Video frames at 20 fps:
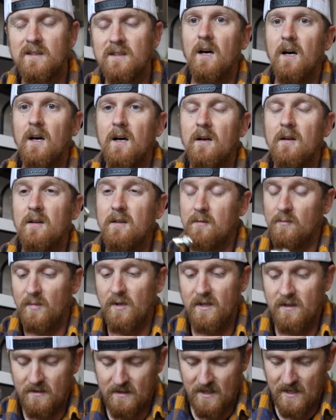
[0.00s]

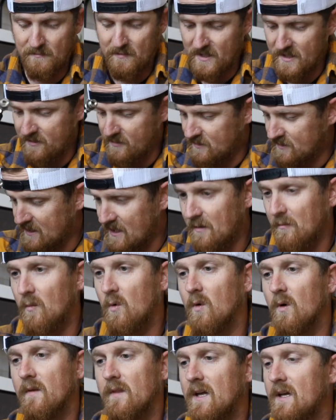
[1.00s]
But I might use that
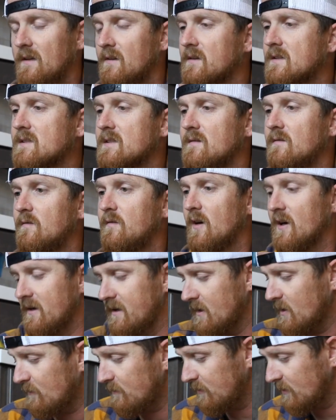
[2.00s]
more. That looks very
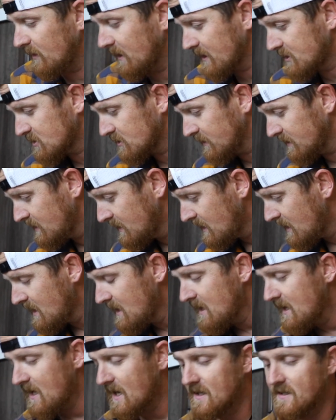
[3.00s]
helpful, actually.
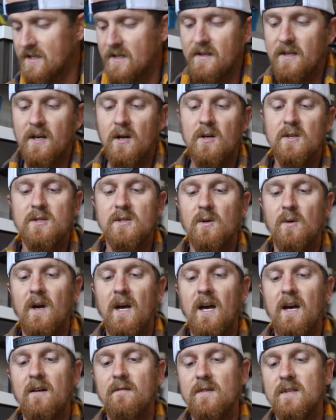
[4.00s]
And then they also
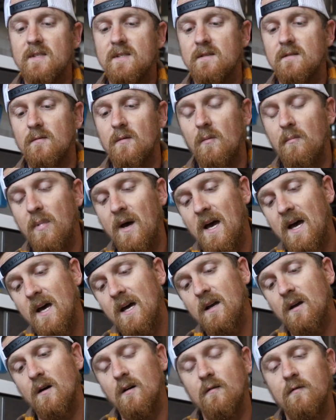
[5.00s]
have this
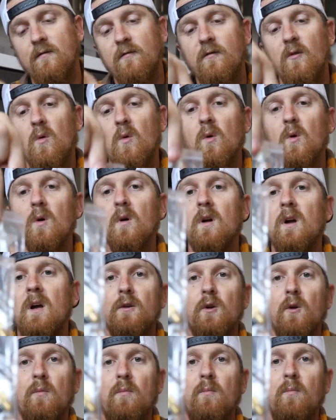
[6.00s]
bag of 4
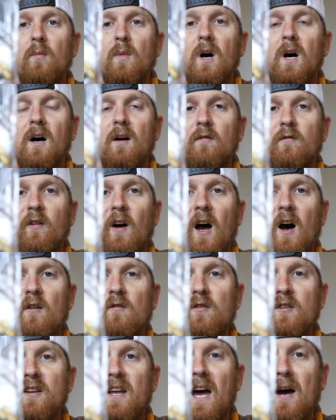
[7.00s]
little valve
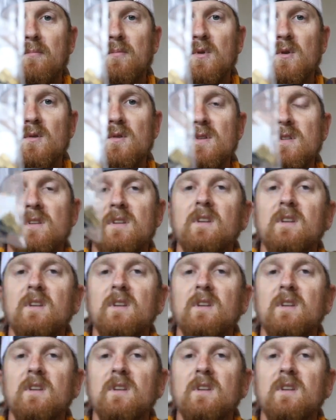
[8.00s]
adapters.